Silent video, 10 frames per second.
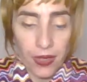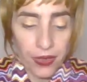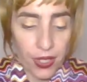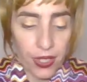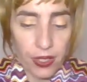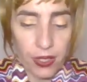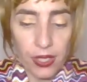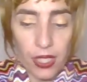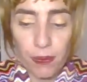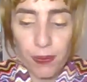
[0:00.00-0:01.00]

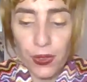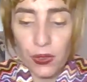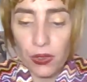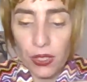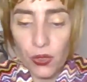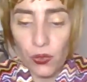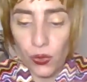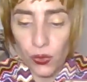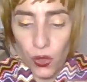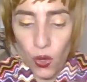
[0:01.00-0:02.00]
This person needs to
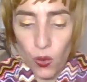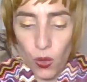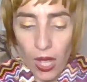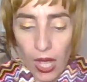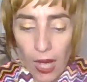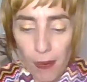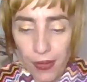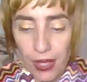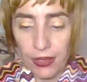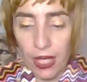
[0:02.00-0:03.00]
grow up
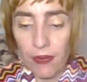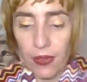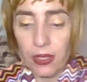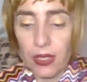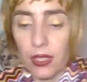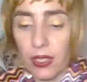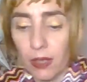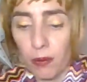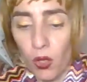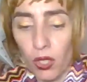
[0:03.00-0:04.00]
and definitely need a
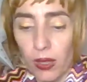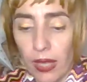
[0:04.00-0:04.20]
moral